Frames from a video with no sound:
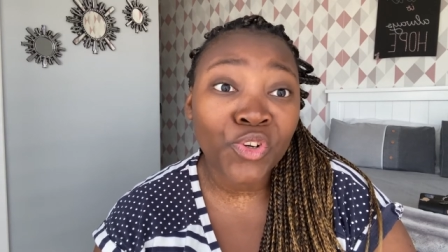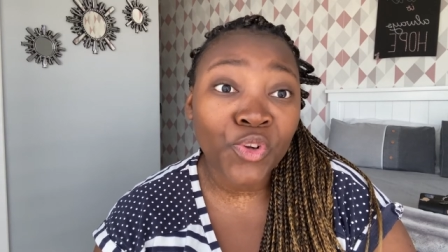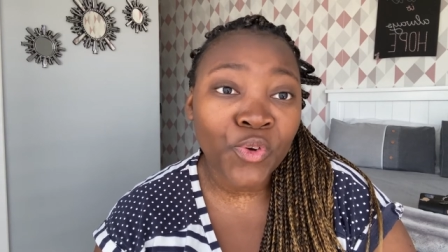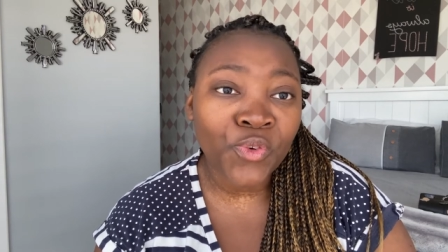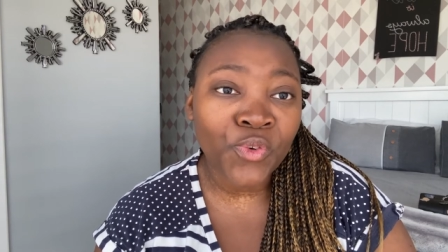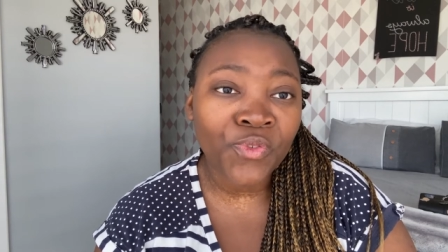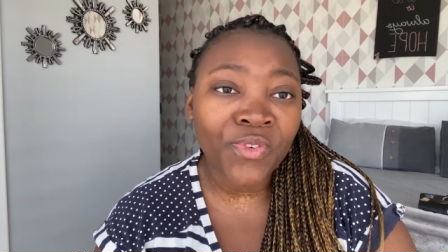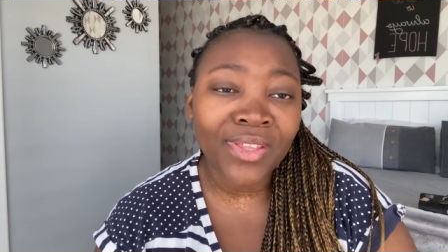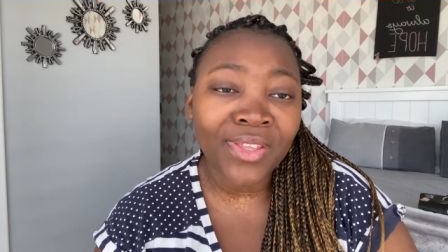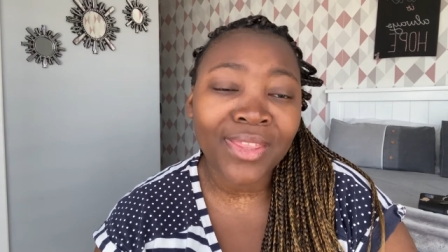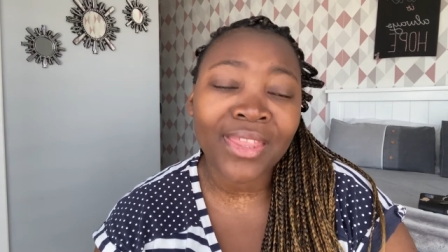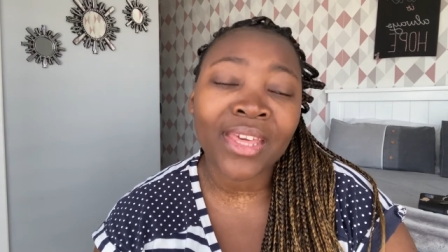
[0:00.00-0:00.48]

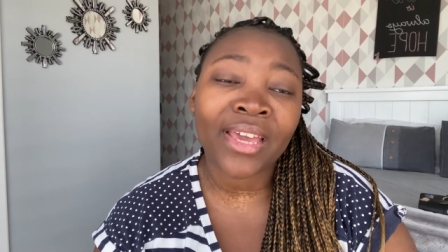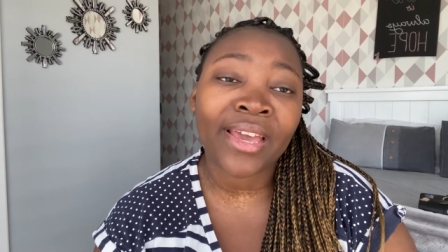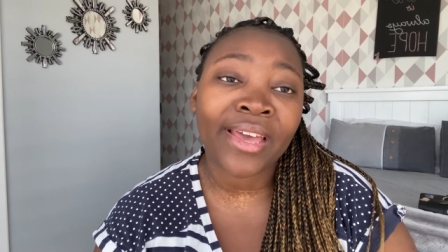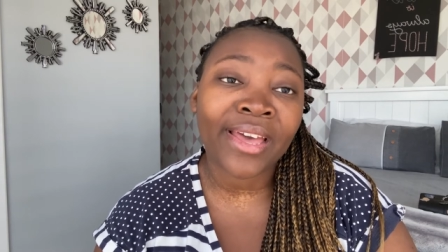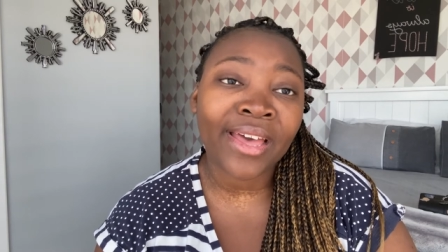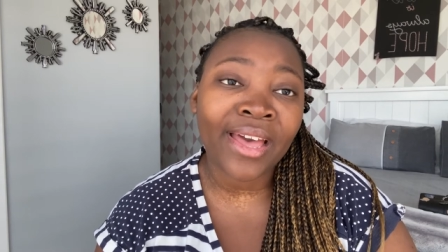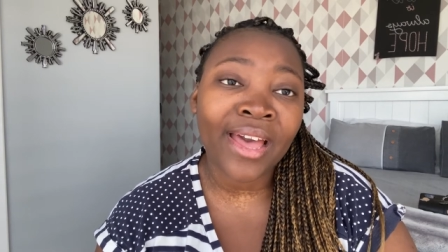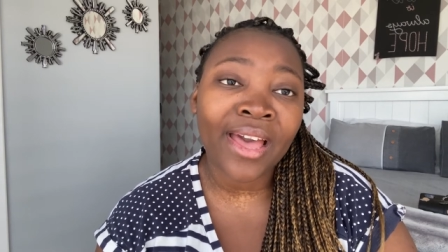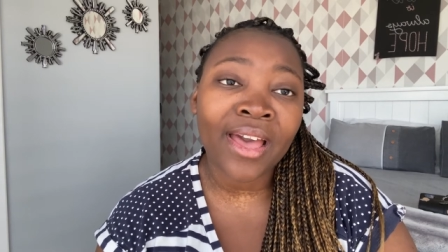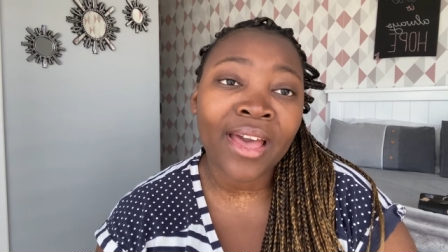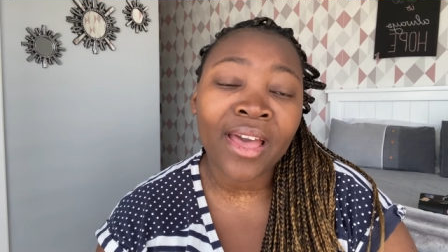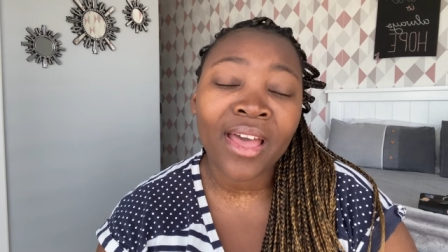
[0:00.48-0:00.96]

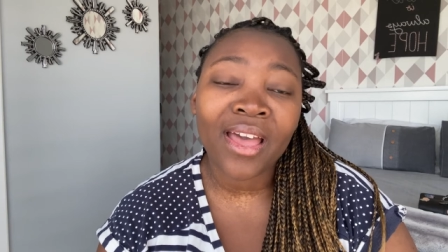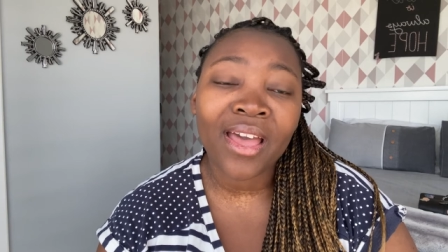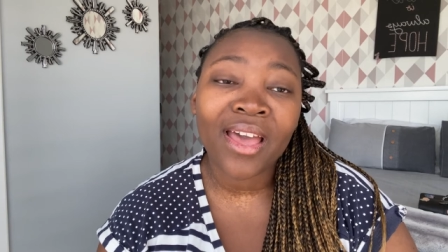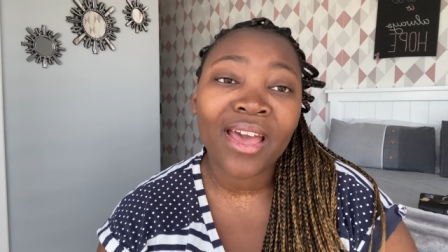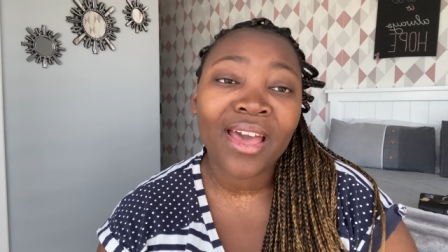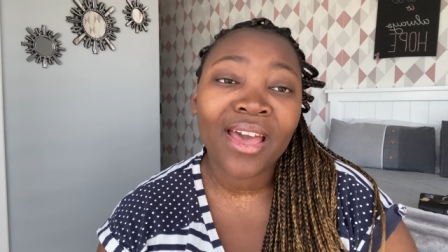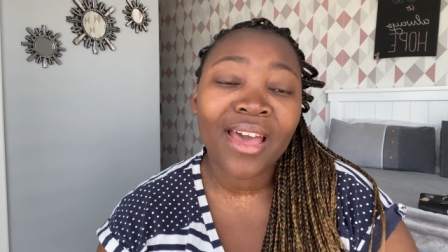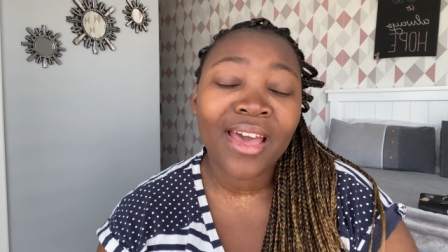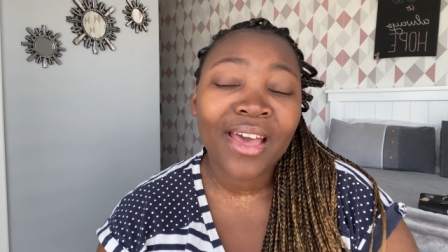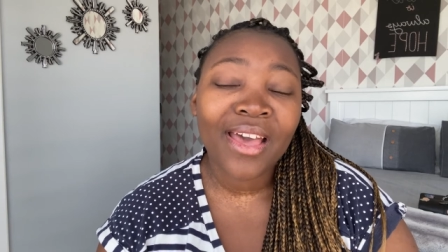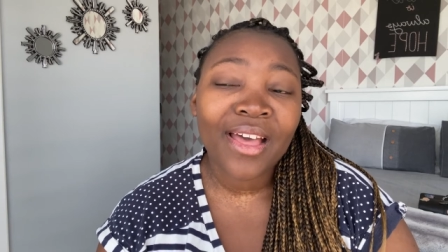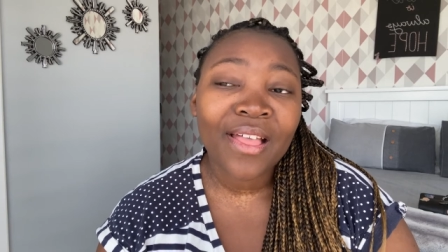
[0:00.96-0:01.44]
overthinker
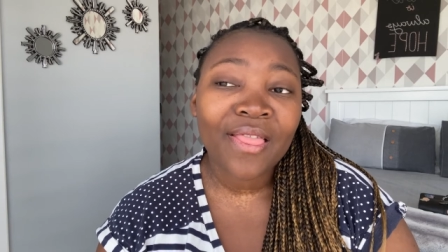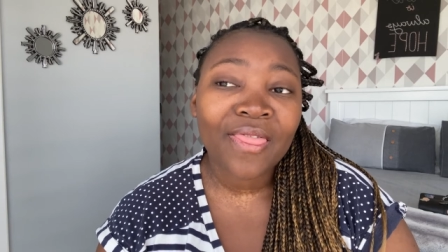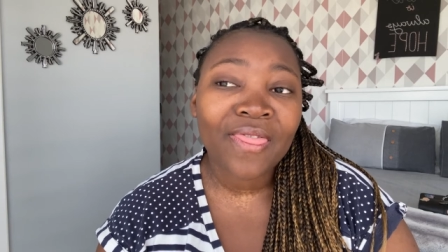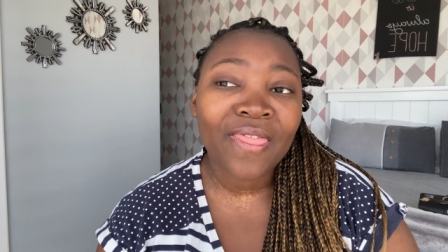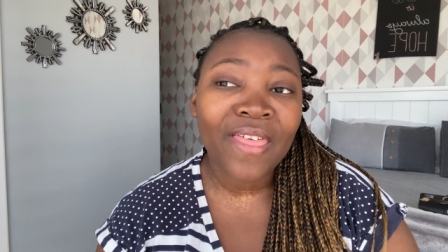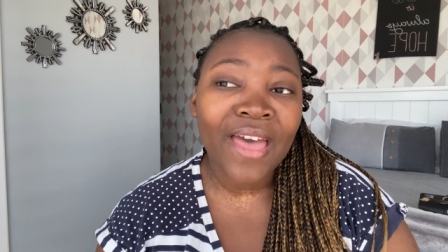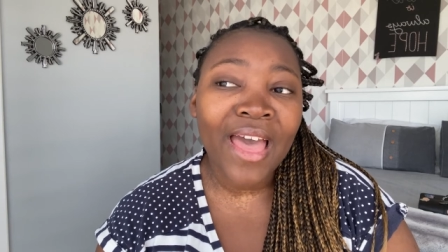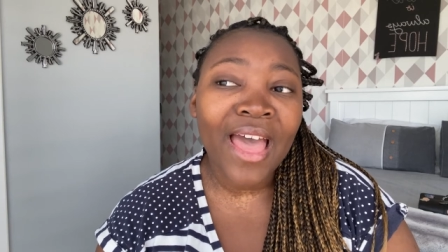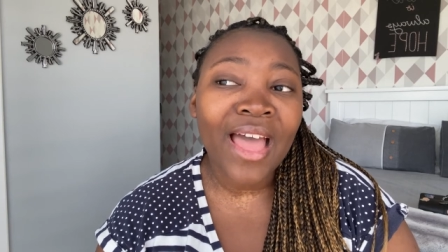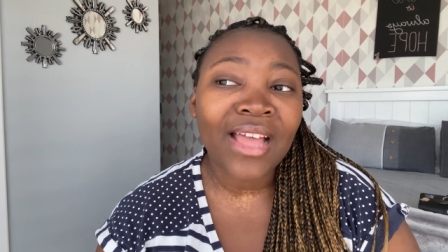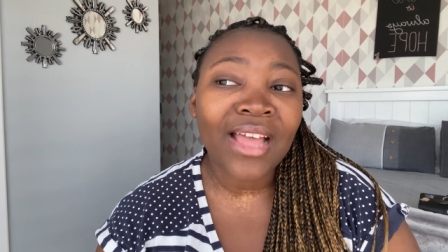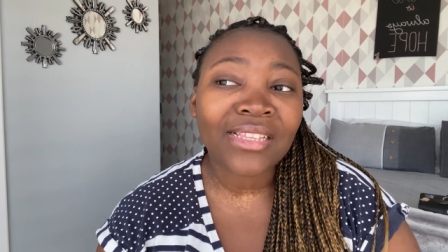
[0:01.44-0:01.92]

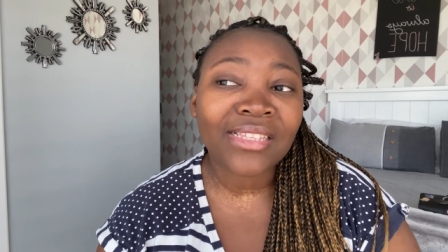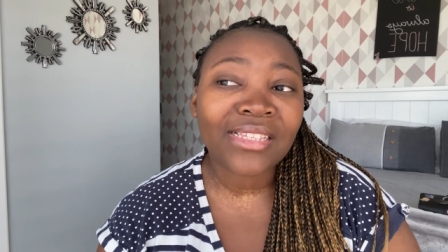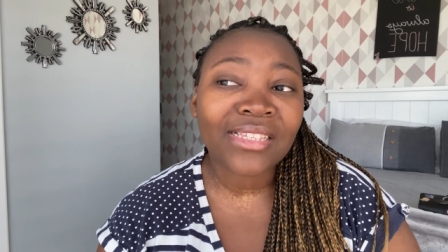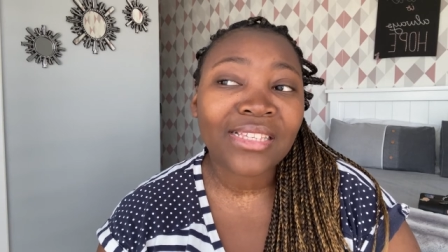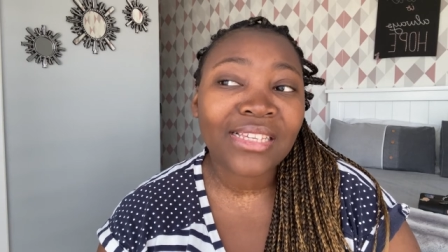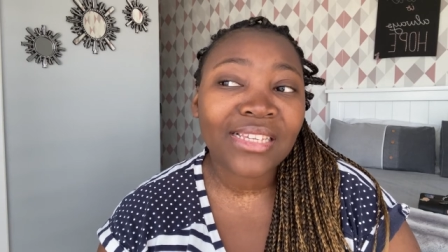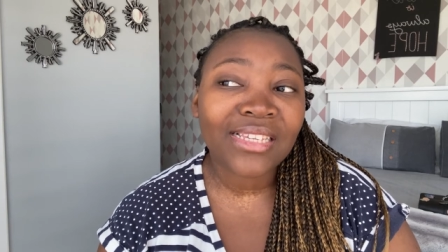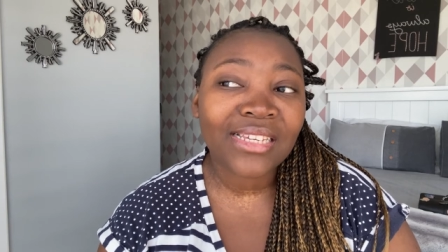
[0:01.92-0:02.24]
that